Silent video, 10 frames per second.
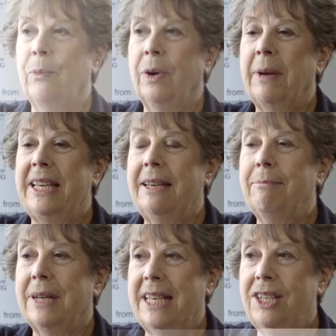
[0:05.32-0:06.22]
Well,
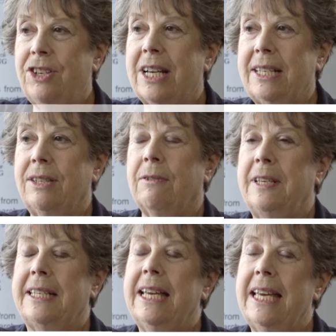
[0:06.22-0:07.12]
my interest
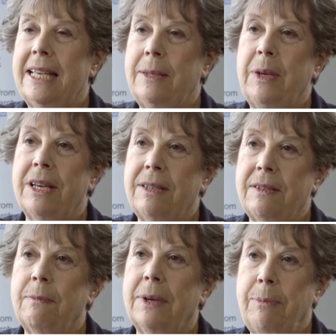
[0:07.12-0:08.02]
obviously is
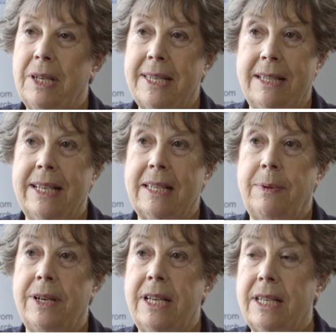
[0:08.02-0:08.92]
because of my personal
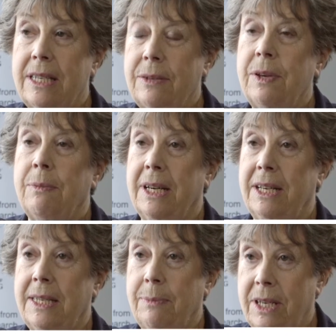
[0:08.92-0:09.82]
experience with my
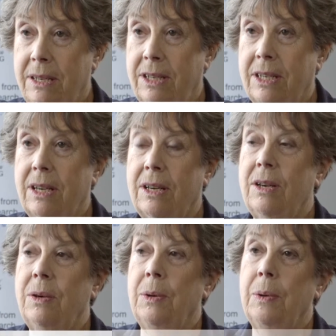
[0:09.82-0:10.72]
husband,
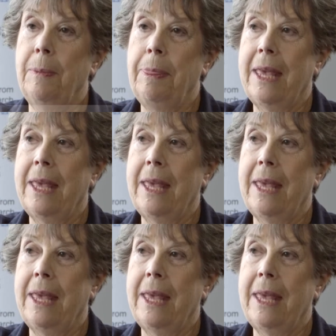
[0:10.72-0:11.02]
who